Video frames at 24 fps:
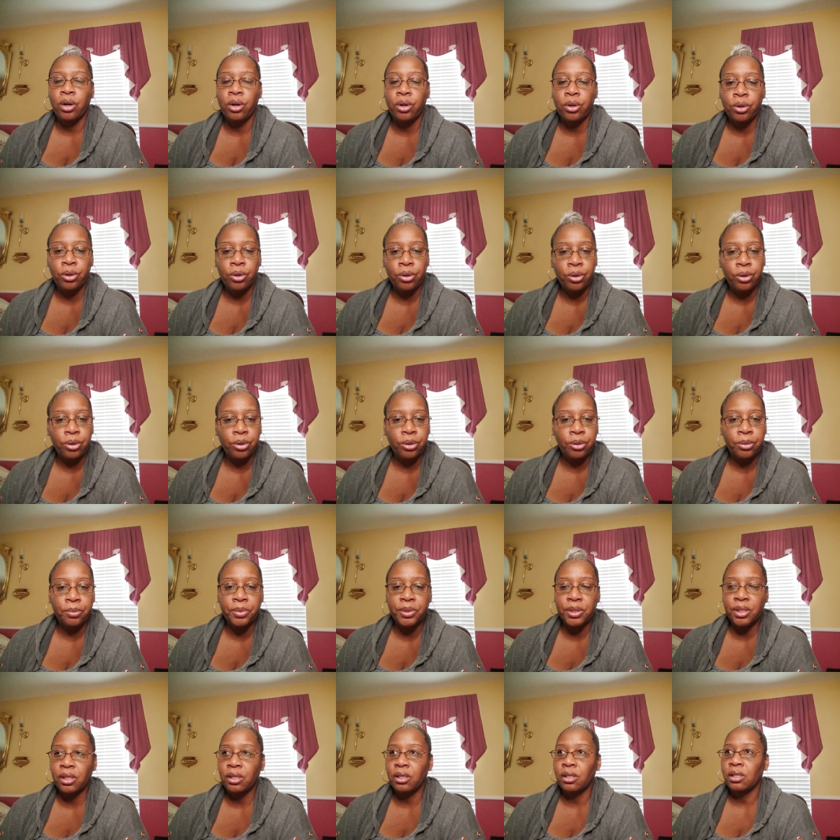
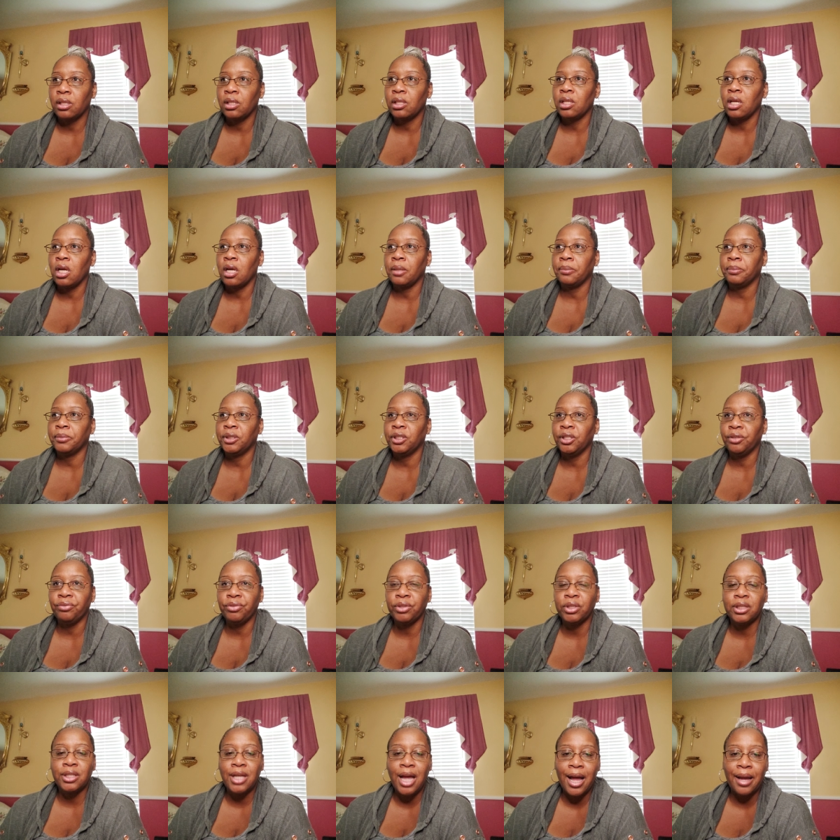herbs and um,
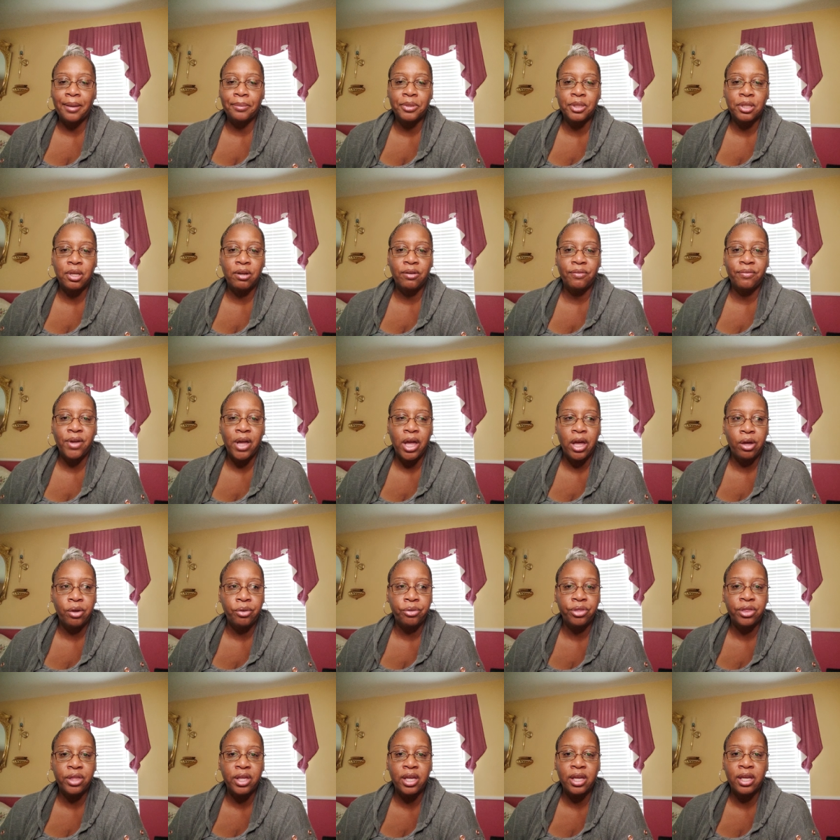different types of
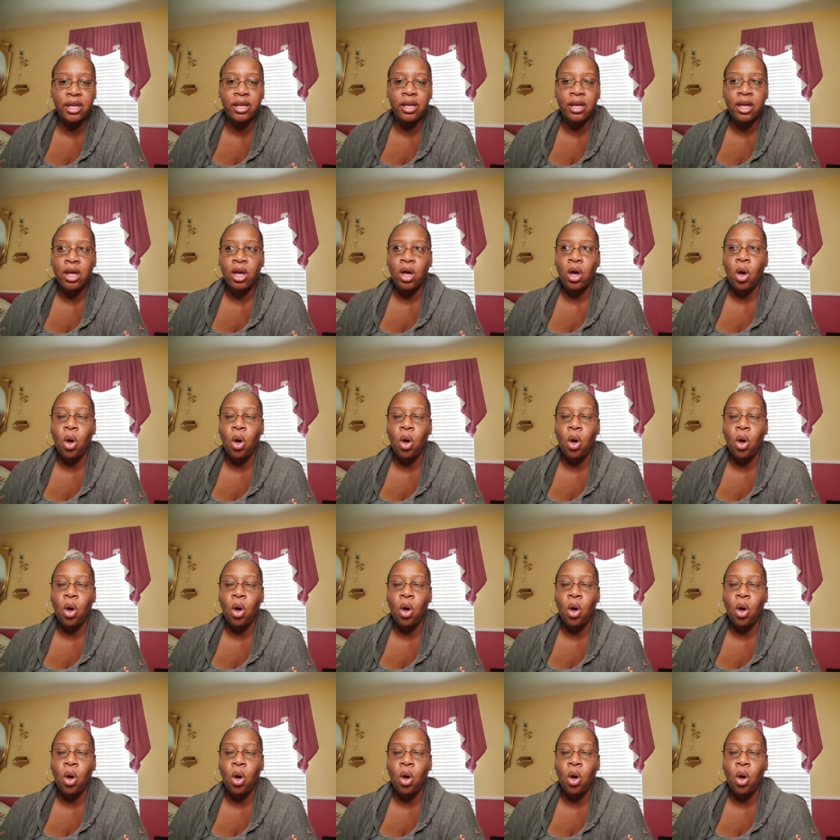healthy,